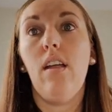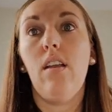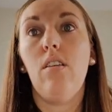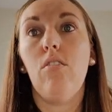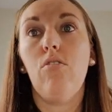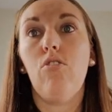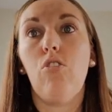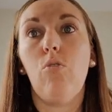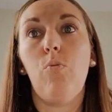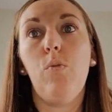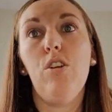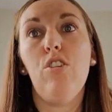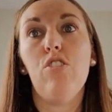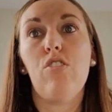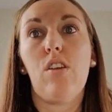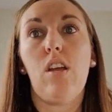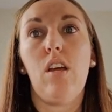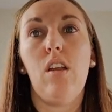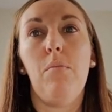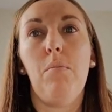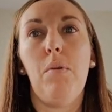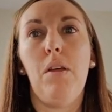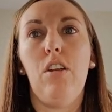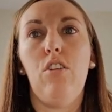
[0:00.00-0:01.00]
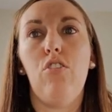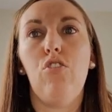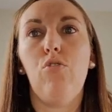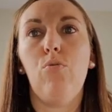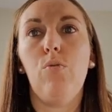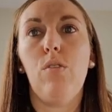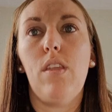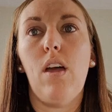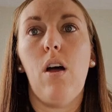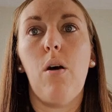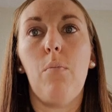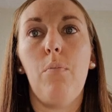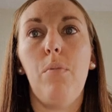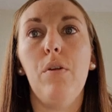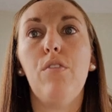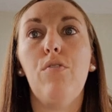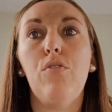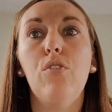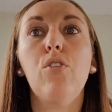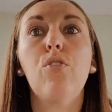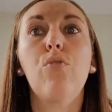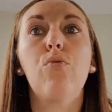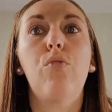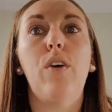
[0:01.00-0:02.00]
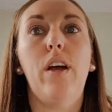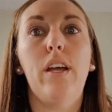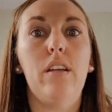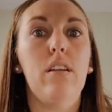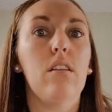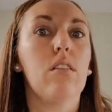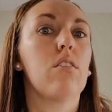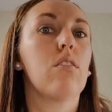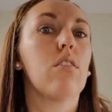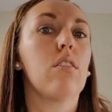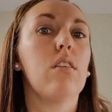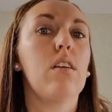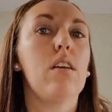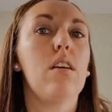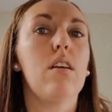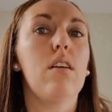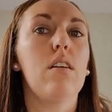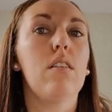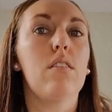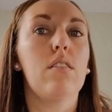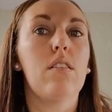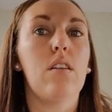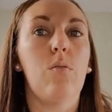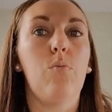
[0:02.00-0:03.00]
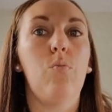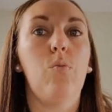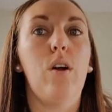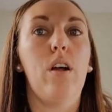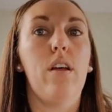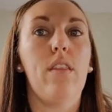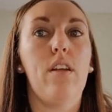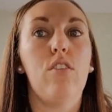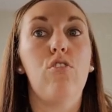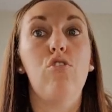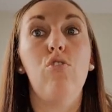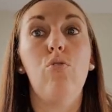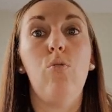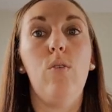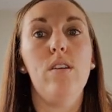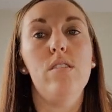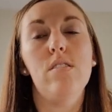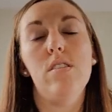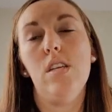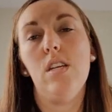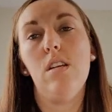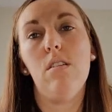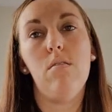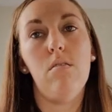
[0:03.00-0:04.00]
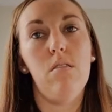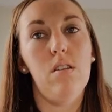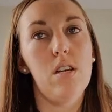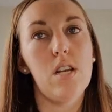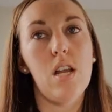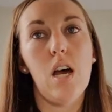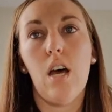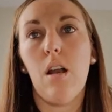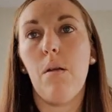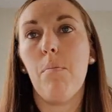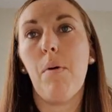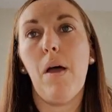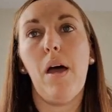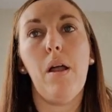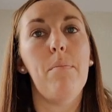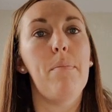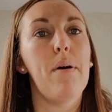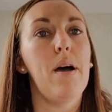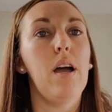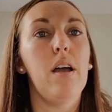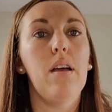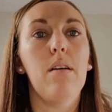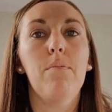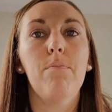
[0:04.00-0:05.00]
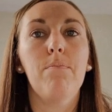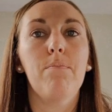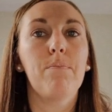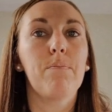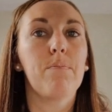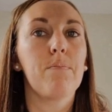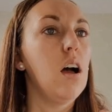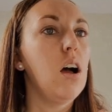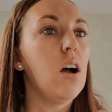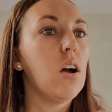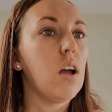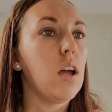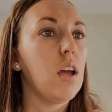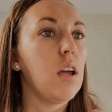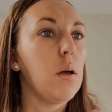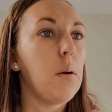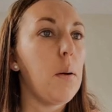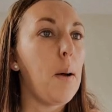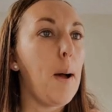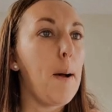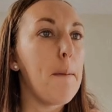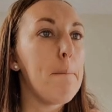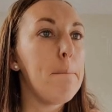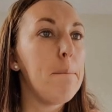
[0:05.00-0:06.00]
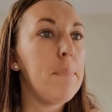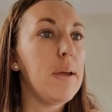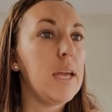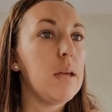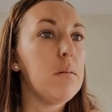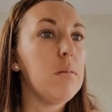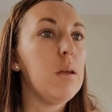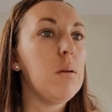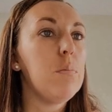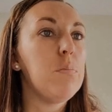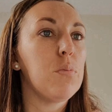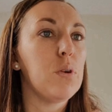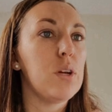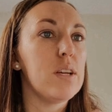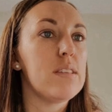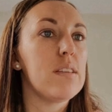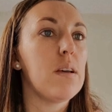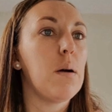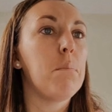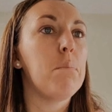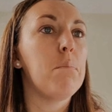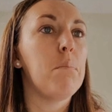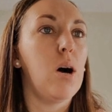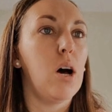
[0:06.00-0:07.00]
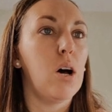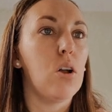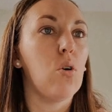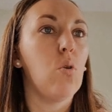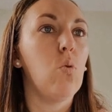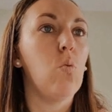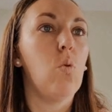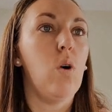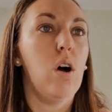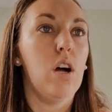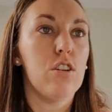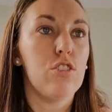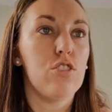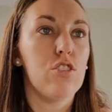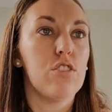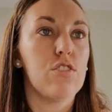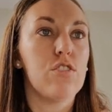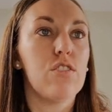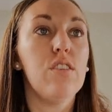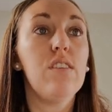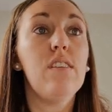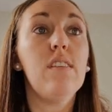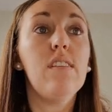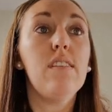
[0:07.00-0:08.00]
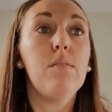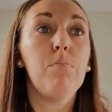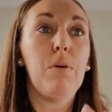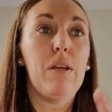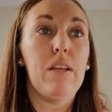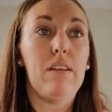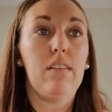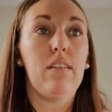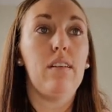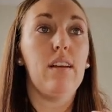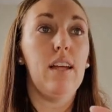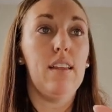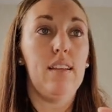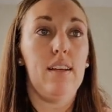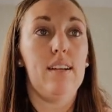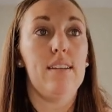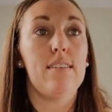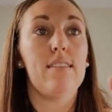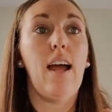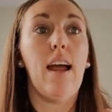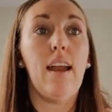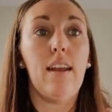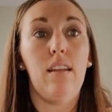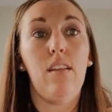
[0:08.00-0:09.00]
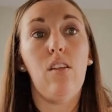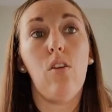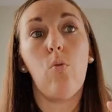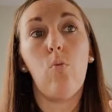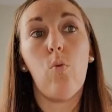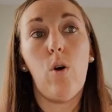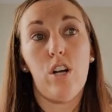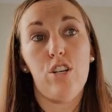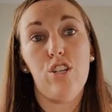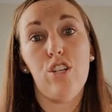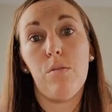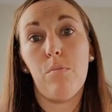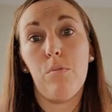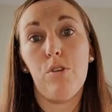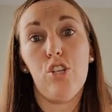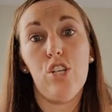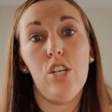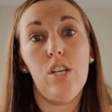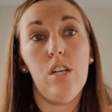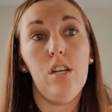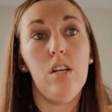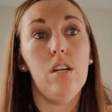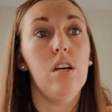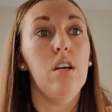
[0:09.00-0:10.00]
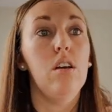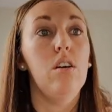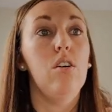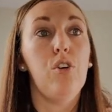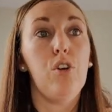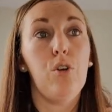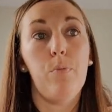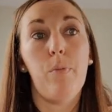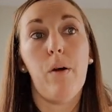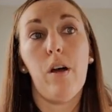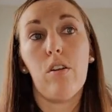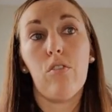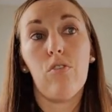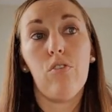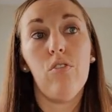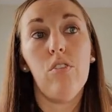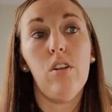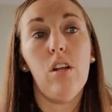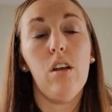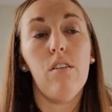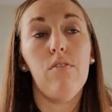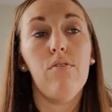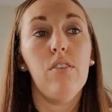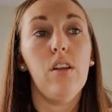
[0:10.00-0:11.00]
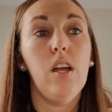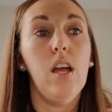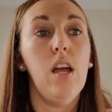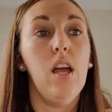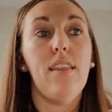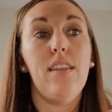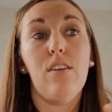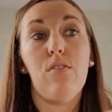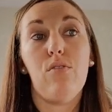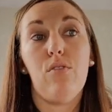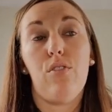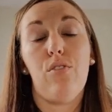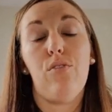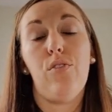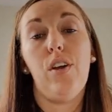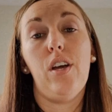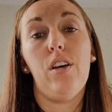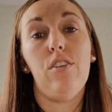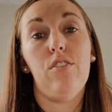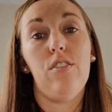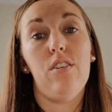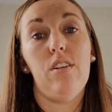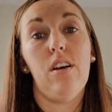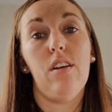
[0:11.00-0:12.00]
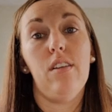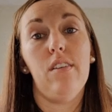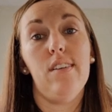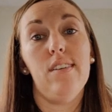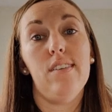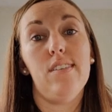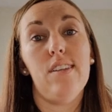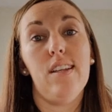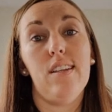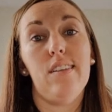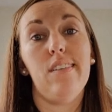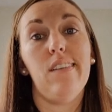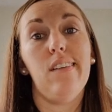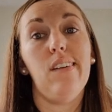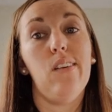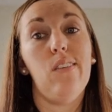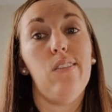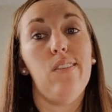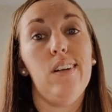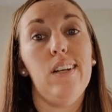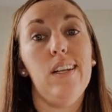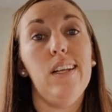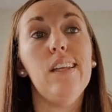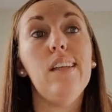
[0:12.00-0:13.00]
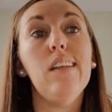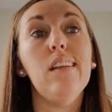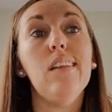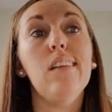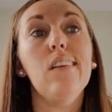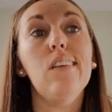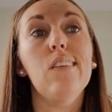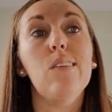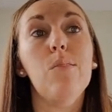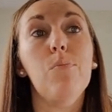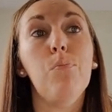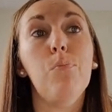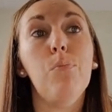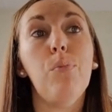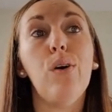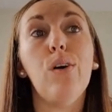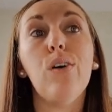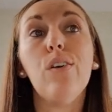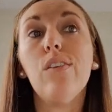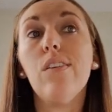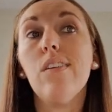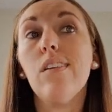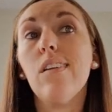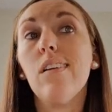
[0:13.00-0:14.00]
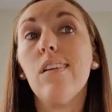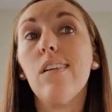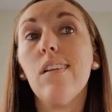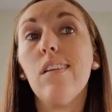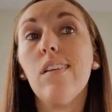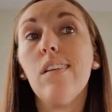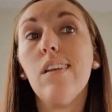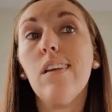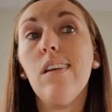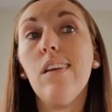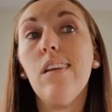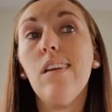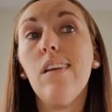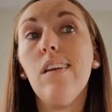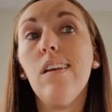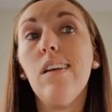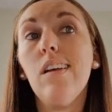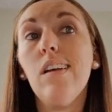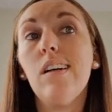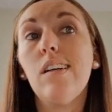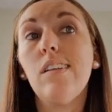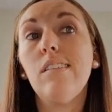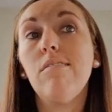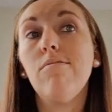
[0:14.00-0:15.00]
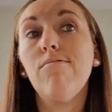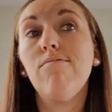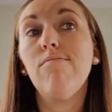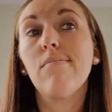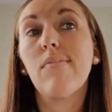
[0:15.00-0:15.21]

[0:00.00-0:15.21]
And so we just kind of managed without. But if you're regularly somewhere that's noisy, not a bad buy. Okay, a baby Brezza bottle washer. So this is basically, I think, a tiny little washing machine for your bottle stuff. I think for three hundred dollars, that's a little ridiculous. Personally,